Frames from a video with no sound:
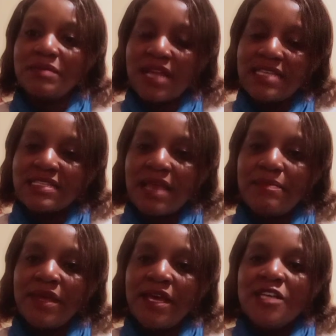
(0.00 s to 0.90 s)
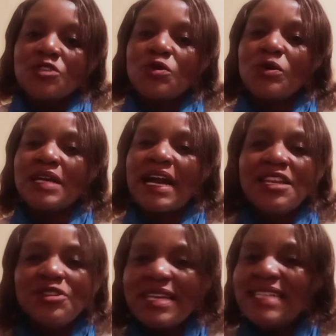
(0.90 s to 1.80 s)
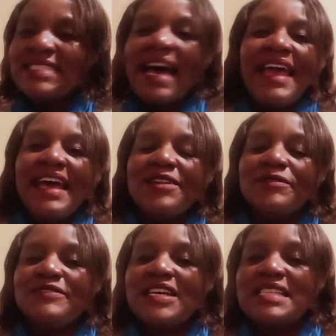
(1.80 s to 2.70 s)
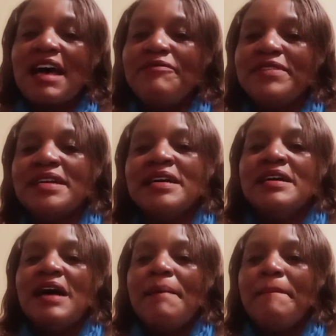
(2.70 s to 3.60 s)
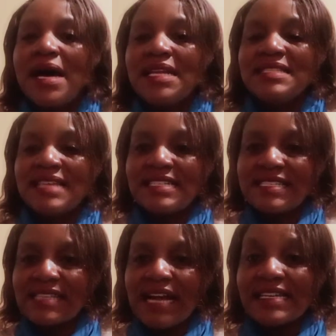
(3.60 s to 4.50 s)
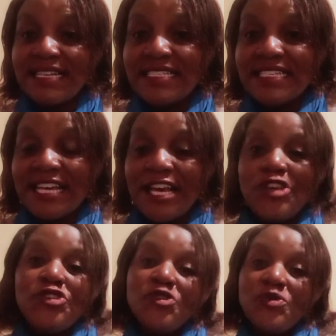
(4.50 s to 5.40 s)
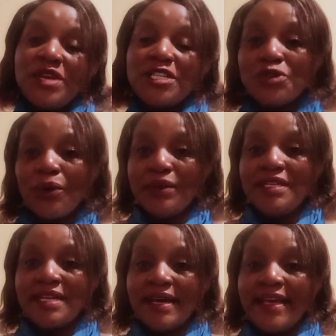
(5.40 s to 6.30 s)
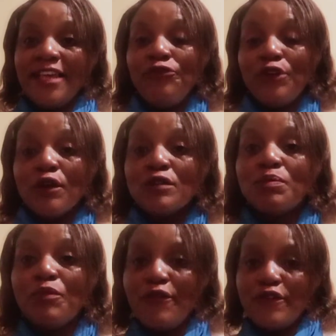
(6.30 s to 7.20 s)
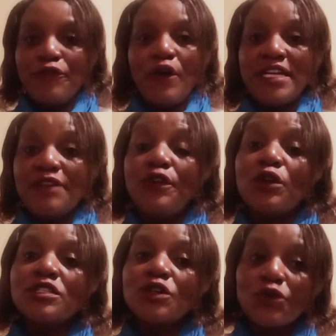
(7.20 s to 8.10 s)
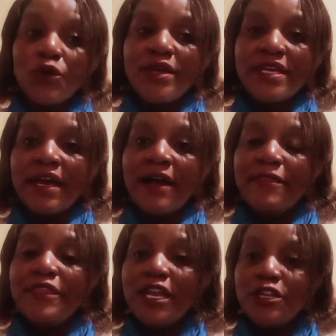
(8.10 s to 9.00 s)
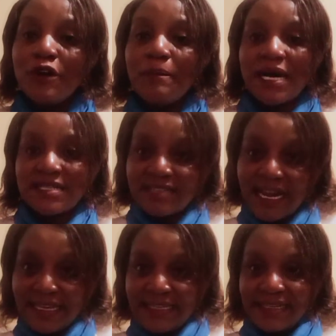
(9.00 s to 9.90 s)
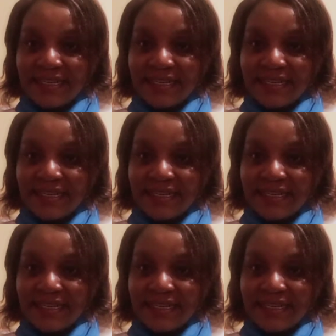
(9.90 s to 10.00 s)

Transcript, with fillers: last time. So, can you get tired of of just having a marriage that is stagnating. You know, we are told if you're not moving forward, if you're not growing, then you're backtracking